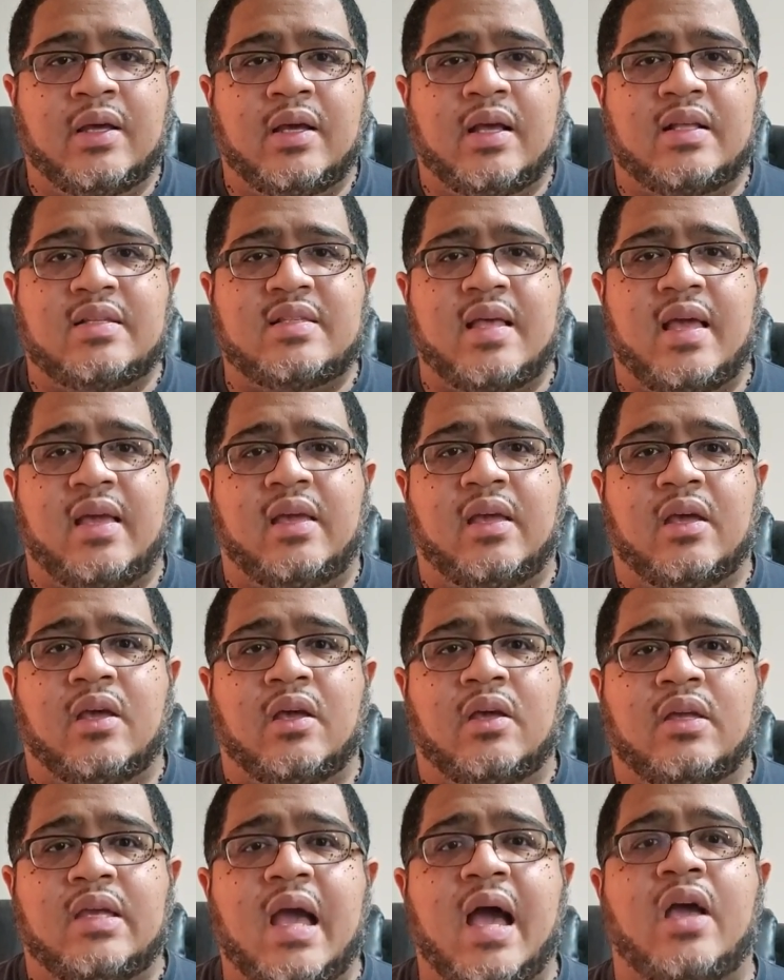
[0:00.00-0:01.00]
It's like,
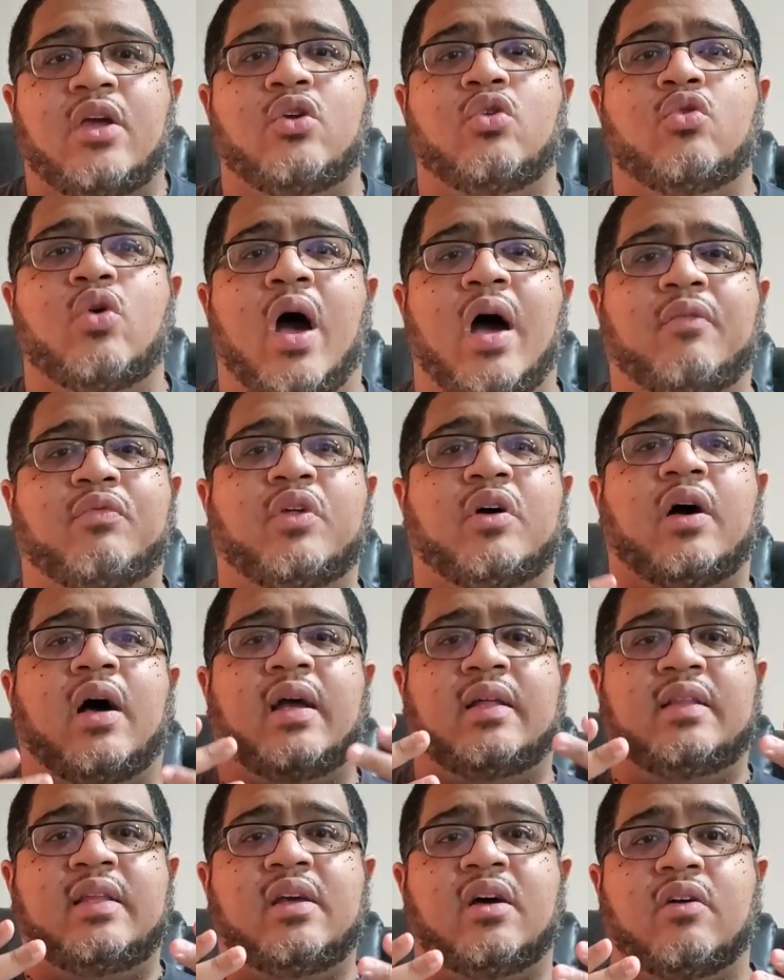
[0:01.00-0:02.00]
yeah, you have the
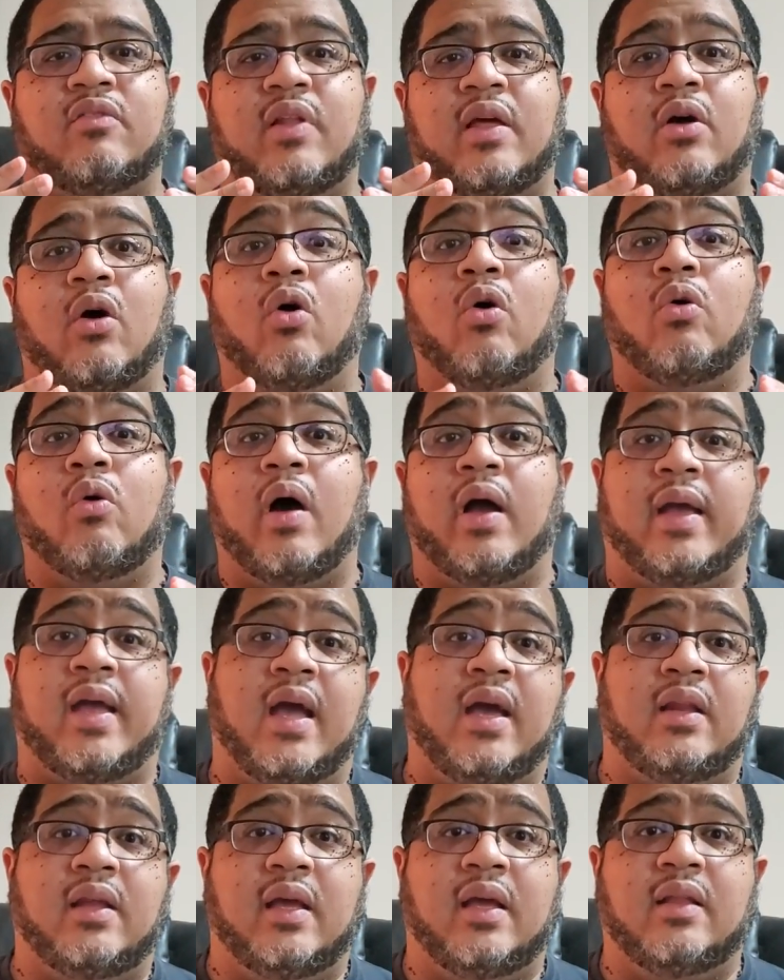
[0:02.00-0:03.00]
idea of like, oh, I
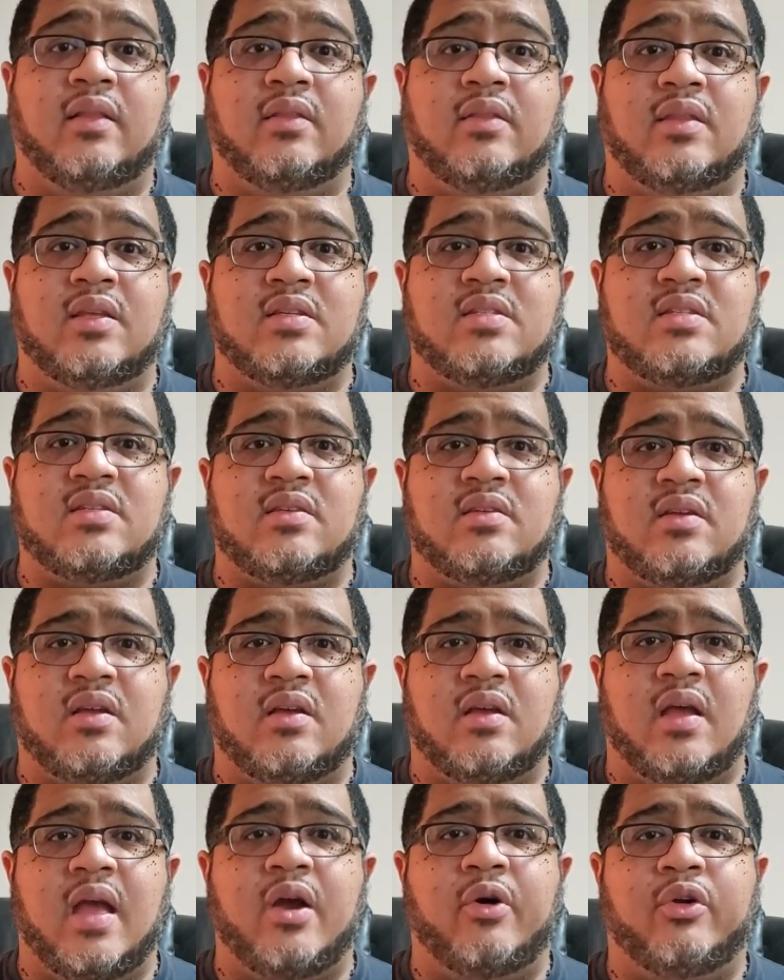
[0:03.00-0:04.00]
can't hit this
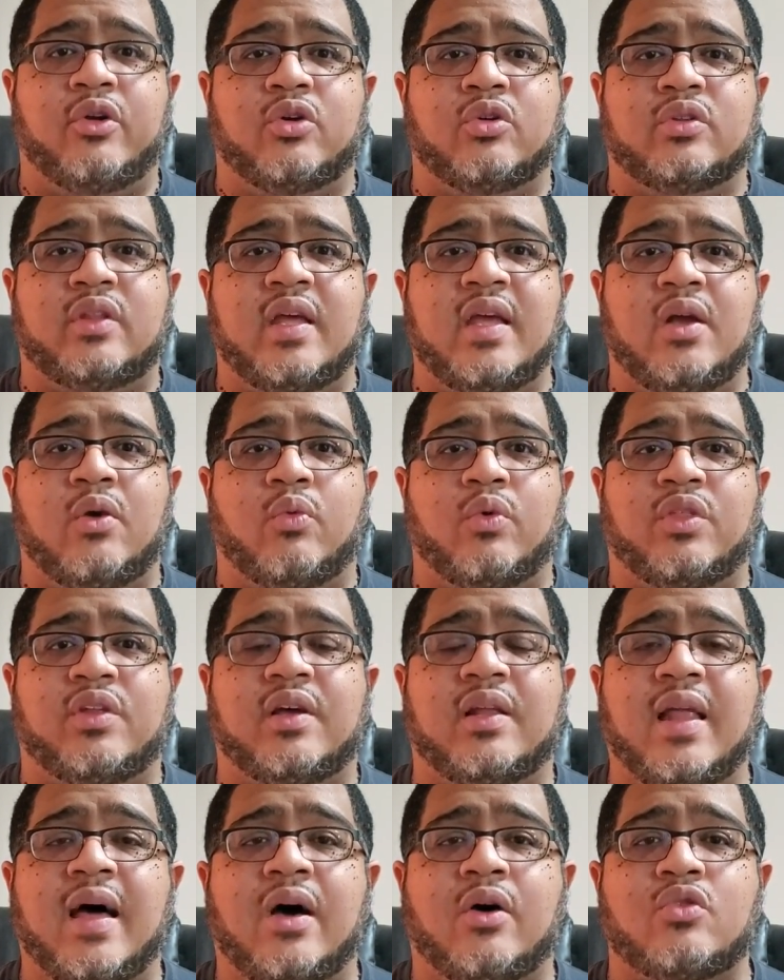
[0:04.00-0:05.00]
aerial thing with
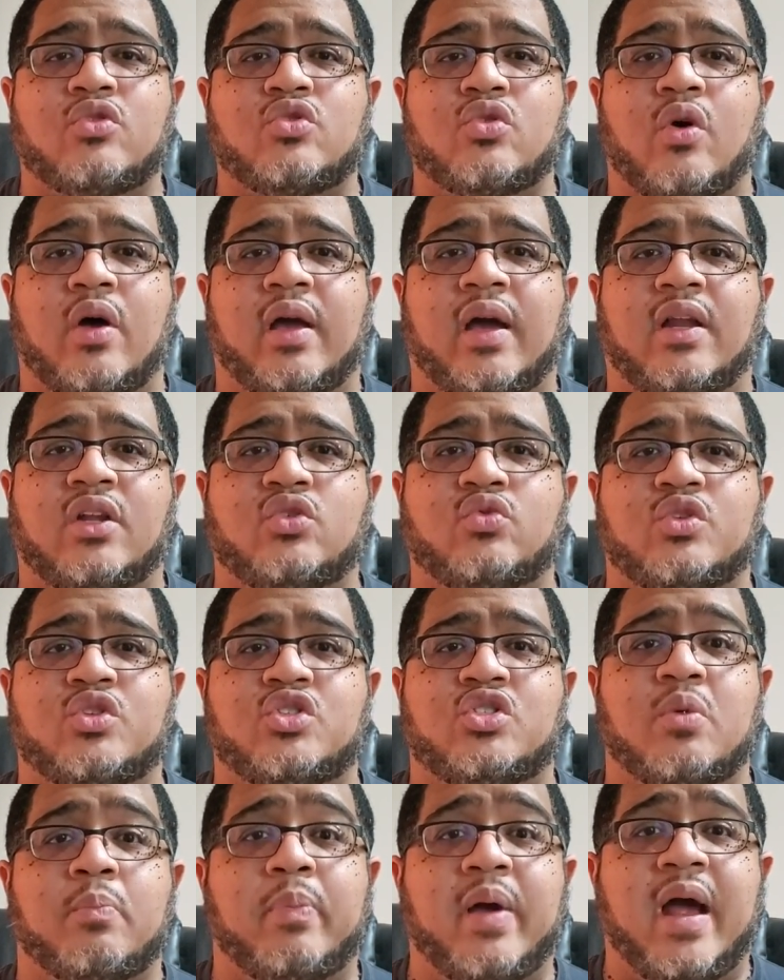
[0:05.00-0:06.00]
Cloud, so I gotta switch
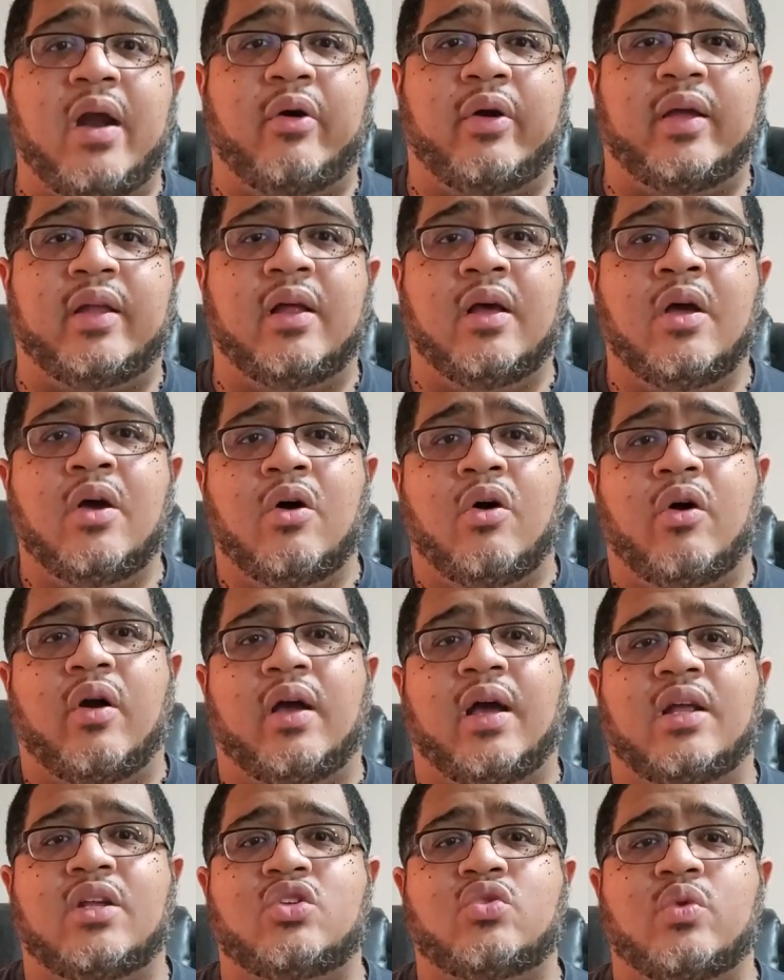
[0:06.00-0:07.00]
to Barret, or I
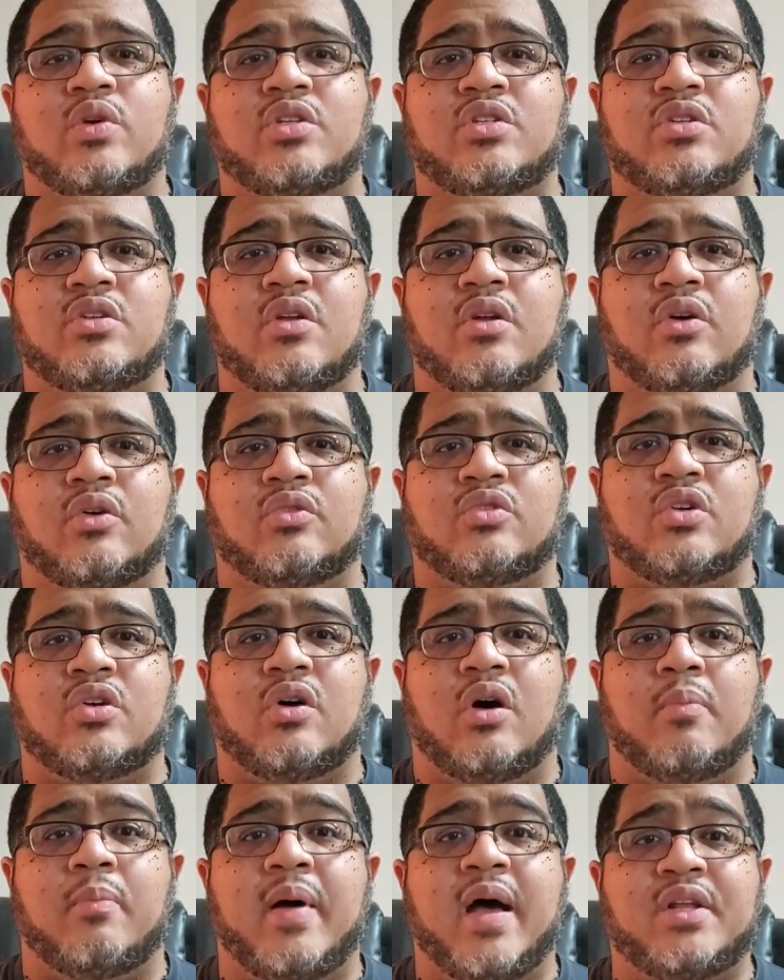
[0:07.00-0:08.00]
gotta switch, you know, to
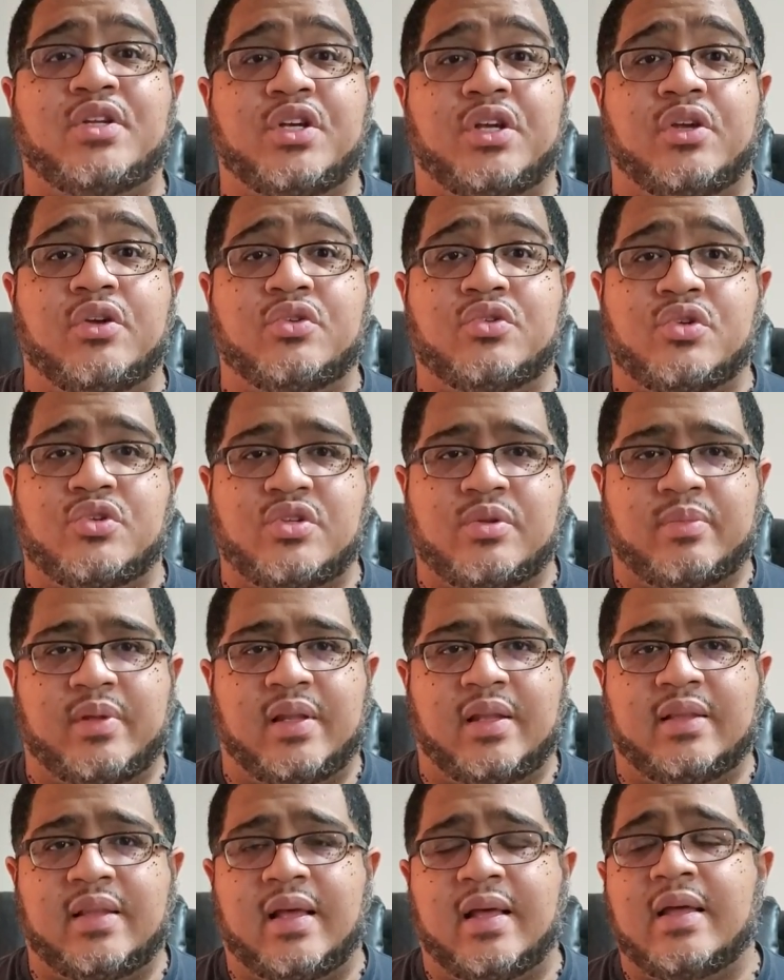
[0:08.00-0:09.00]
a magic user or something
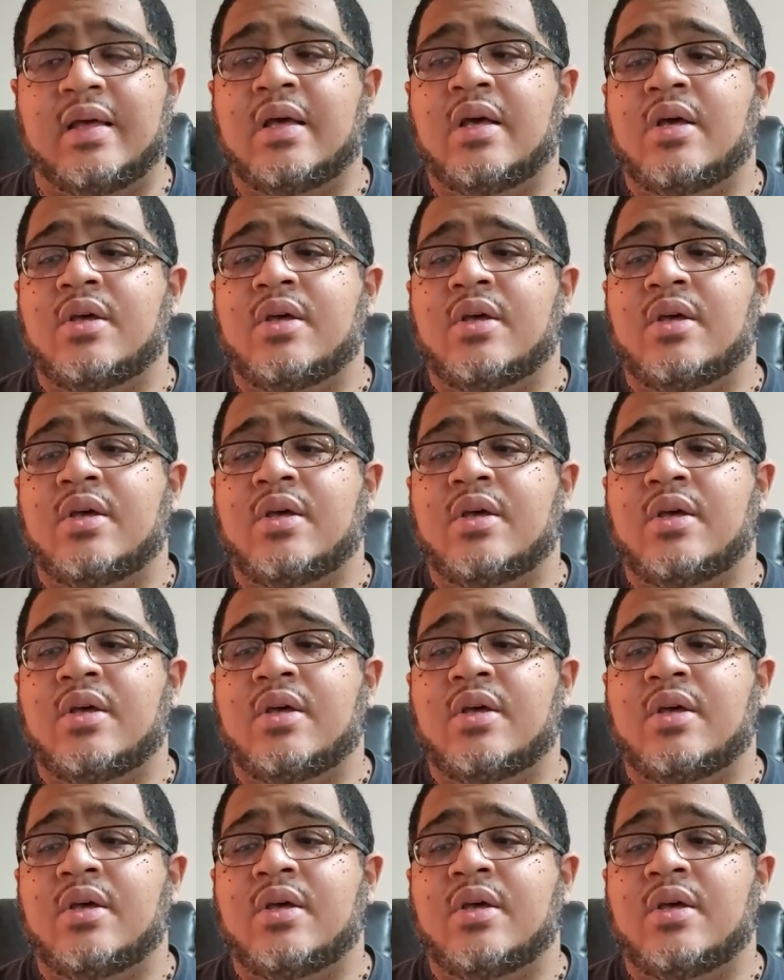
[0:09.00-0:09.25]
like that.